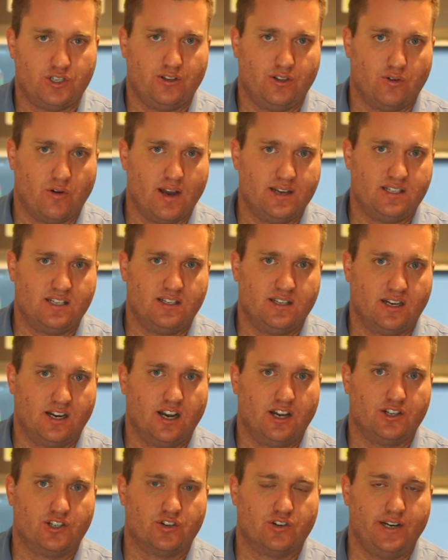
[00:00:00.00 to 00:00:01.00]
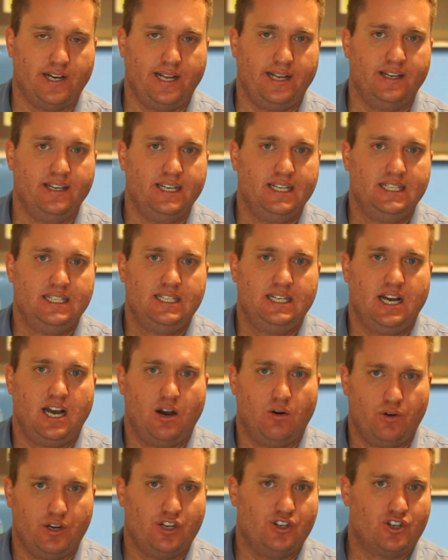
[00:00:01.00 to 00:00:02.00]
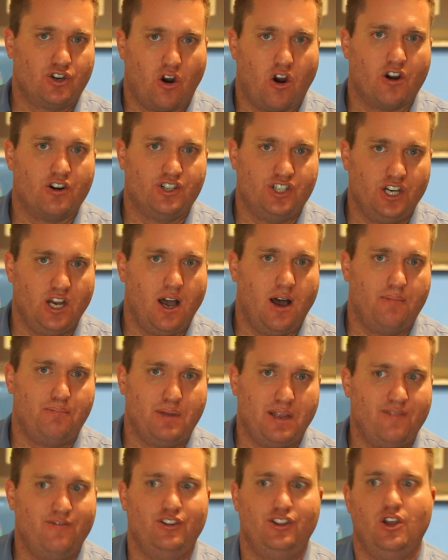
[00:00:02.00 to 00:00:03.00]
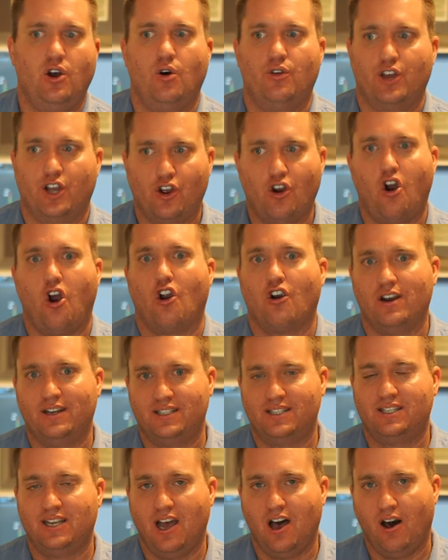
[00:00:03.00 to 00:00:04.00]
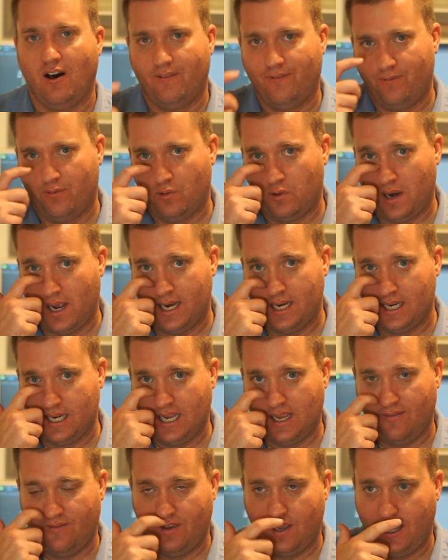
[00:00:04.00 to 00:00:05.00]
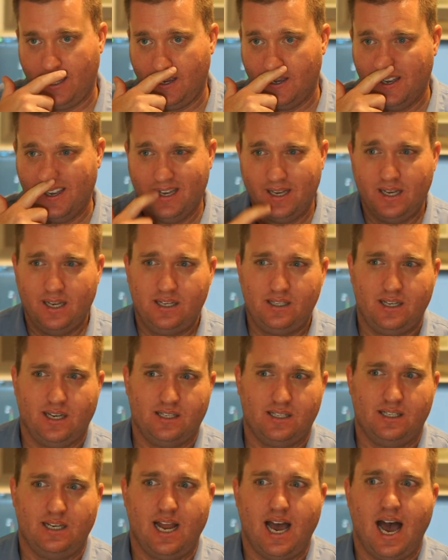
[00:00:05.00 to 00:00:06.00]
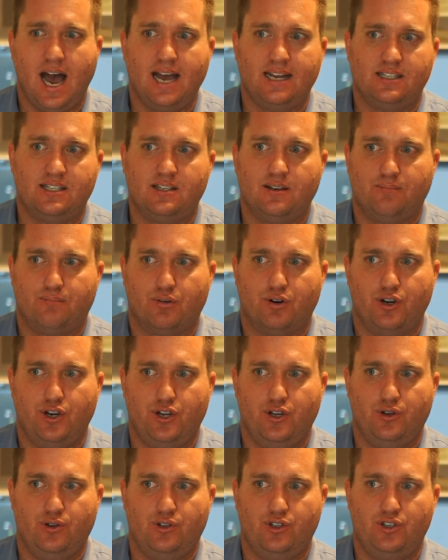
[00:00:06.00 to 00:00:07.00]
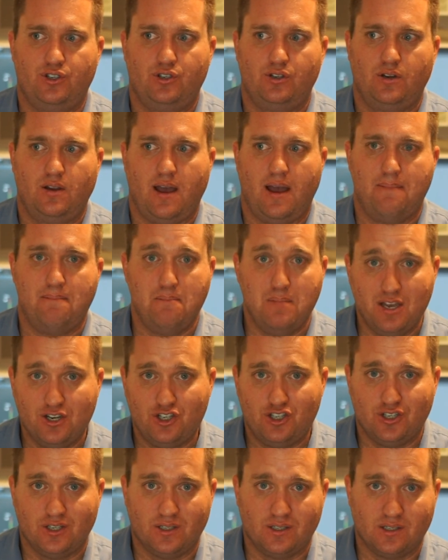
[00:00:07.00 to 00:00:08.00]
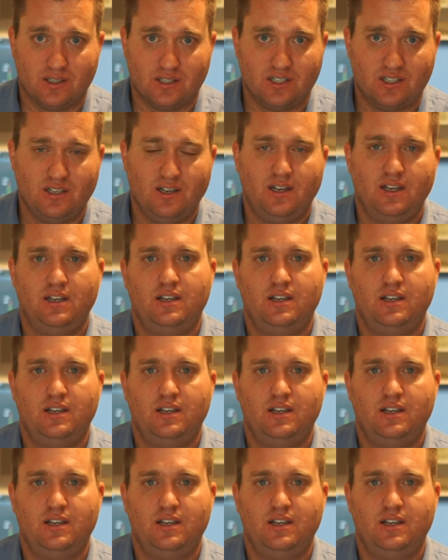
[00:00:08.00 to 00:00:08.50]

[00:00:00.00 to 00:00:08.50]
of the rest of the country, when you charge up, even though the car itself in an EV does not produce emissions,